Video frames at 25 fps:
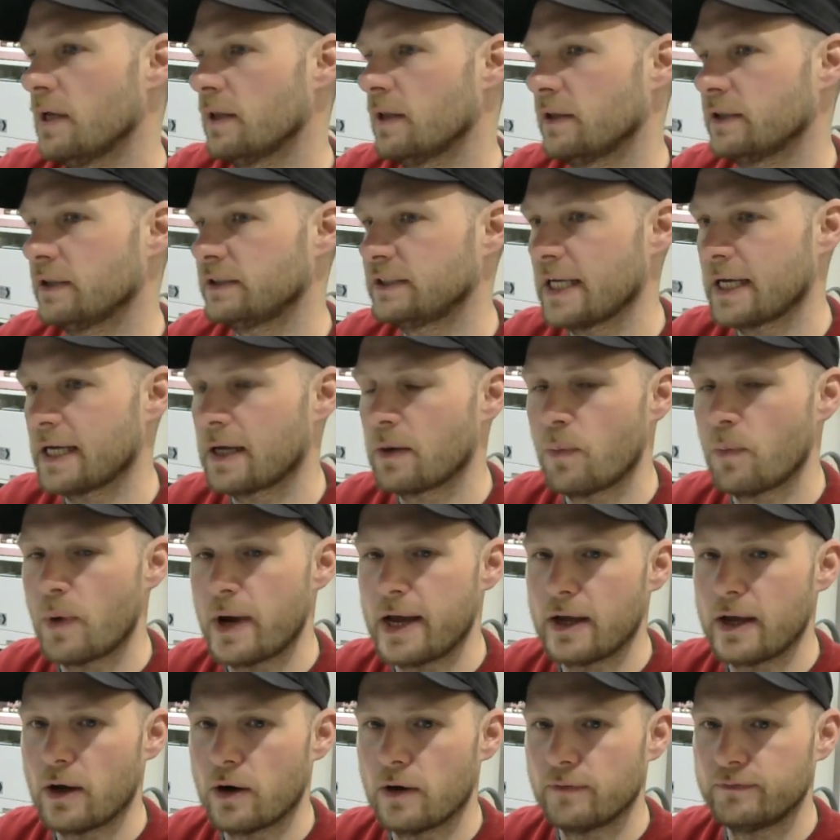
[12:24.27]
The second
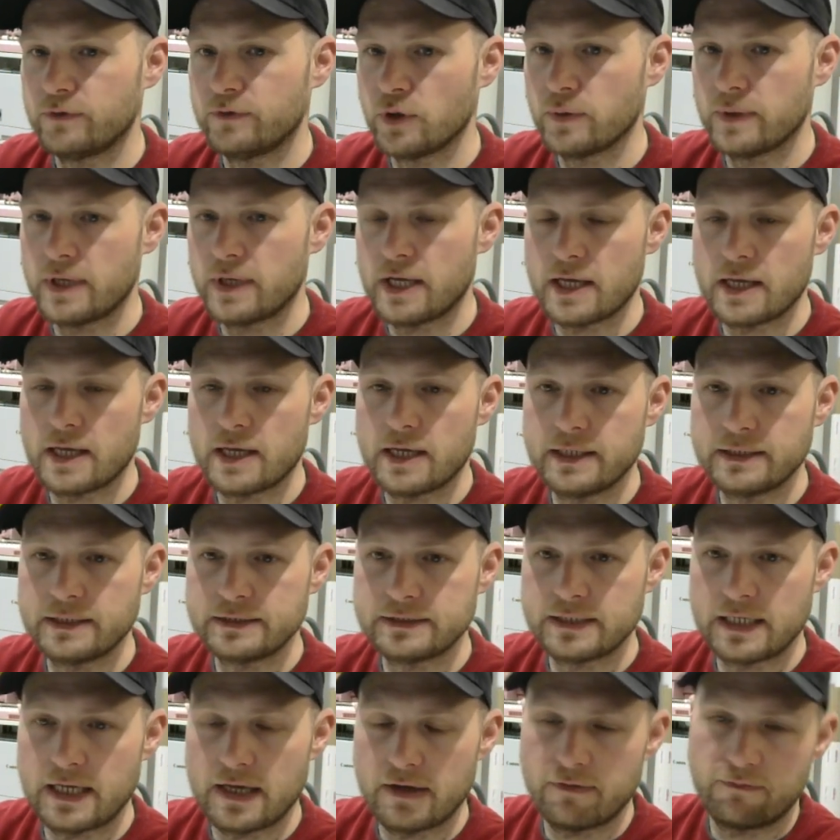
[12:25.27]
way of doing it
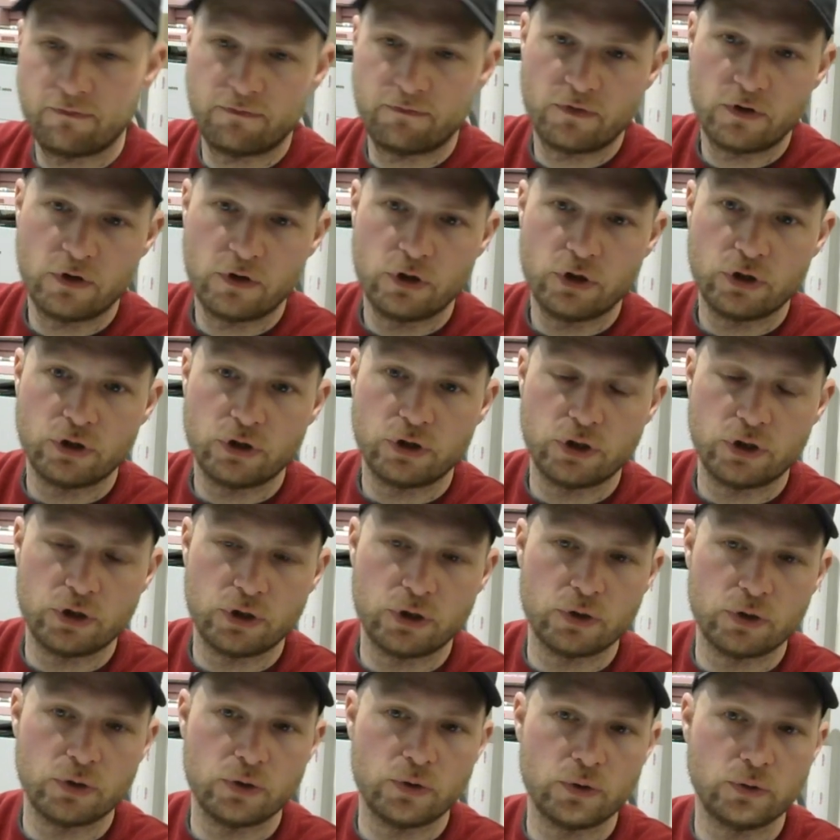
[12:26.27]
is if
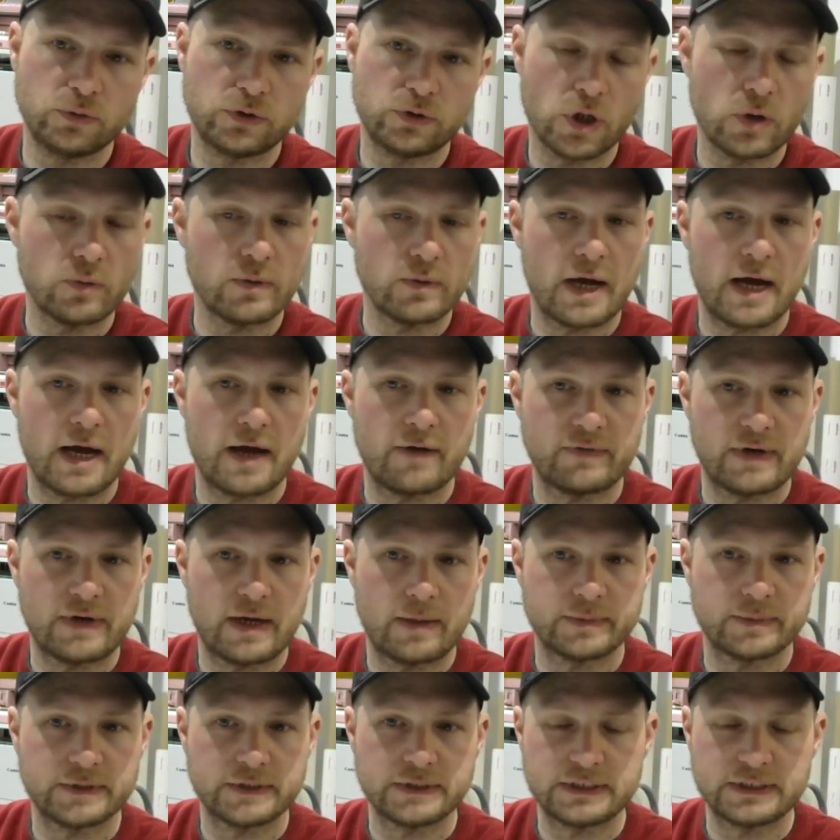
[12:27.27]
you don't have an
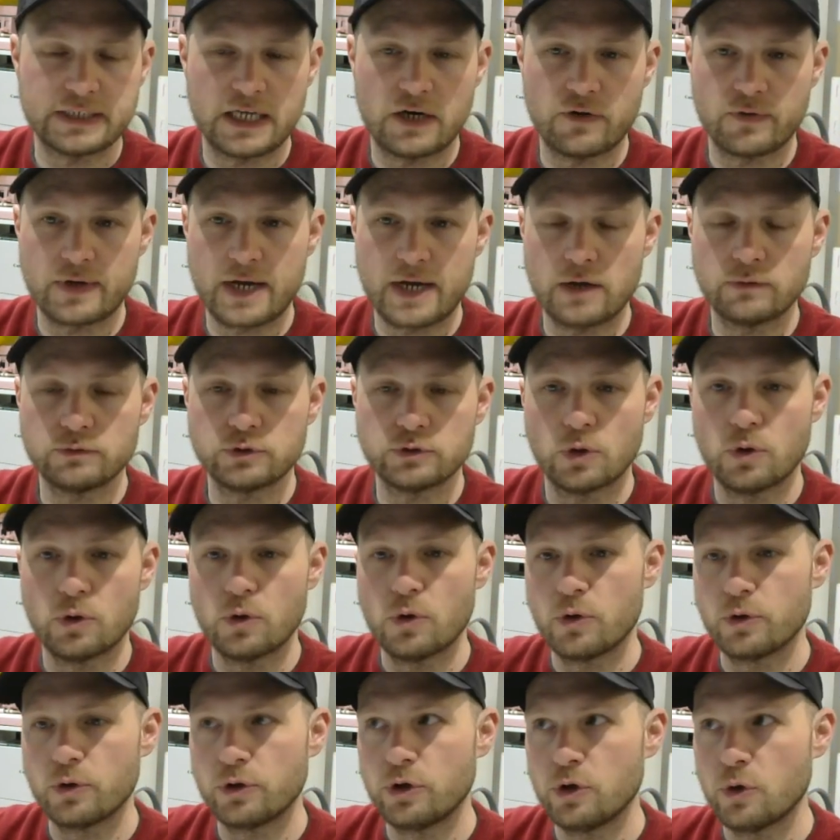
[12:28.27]
Amazon seller account,
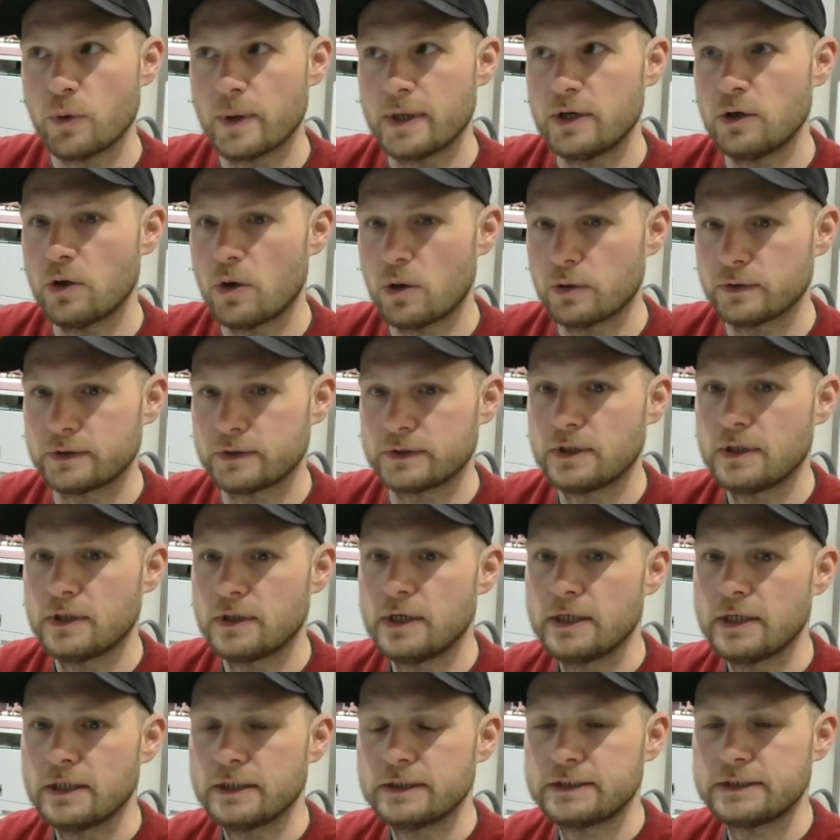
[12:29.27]
or you are not
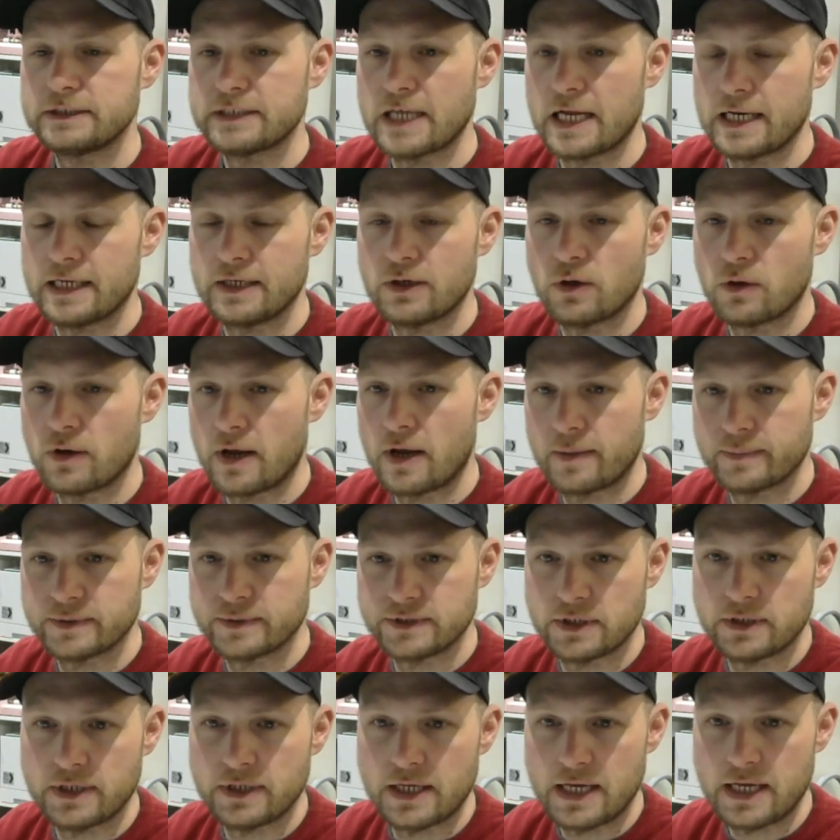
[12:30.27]
selling on
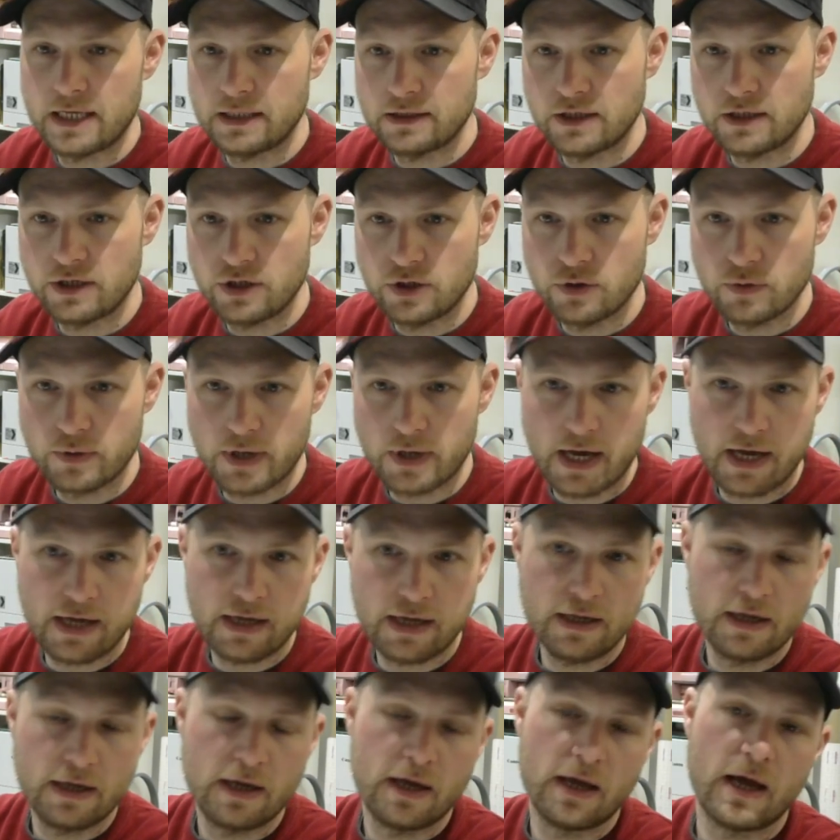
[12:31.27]
Amazon in the
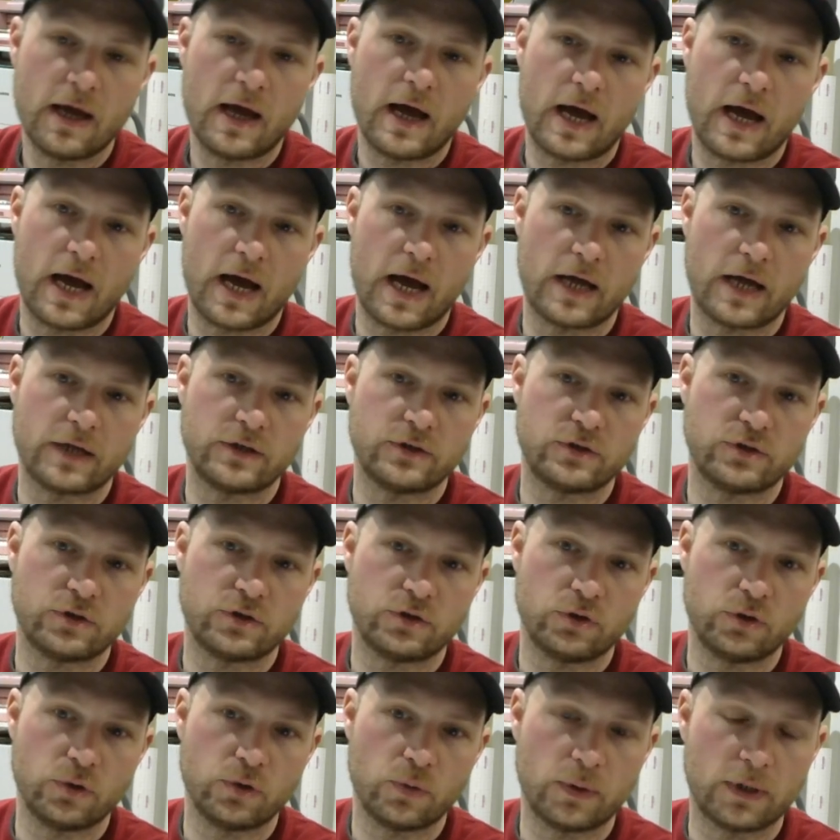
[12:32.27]
UK and
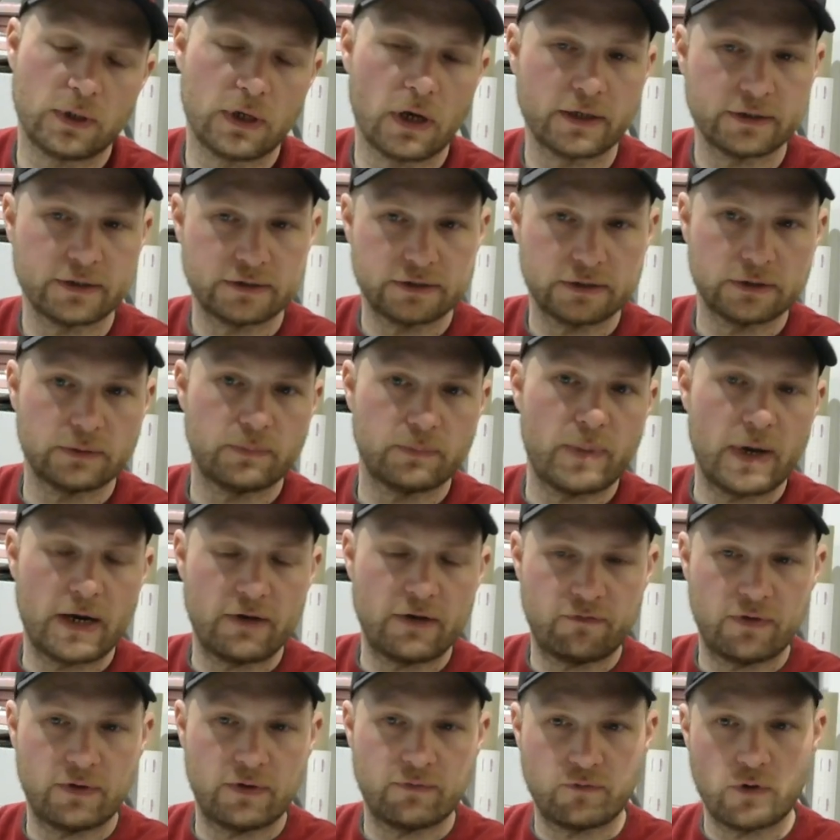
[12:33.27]
you would like to
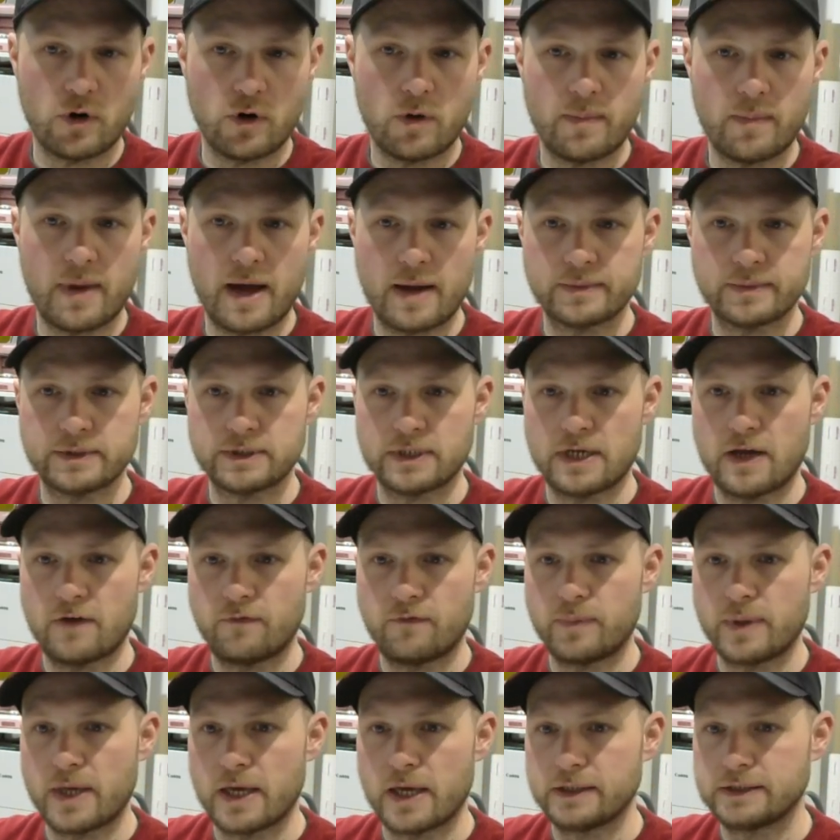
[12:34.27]
benefit from Amazon
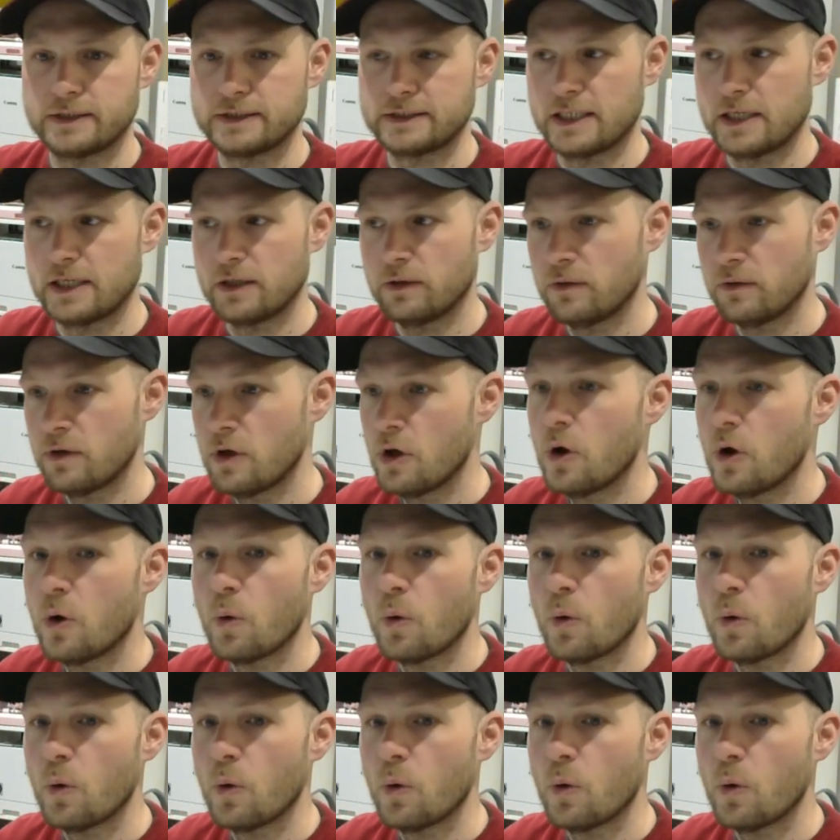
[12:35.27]
FBA still.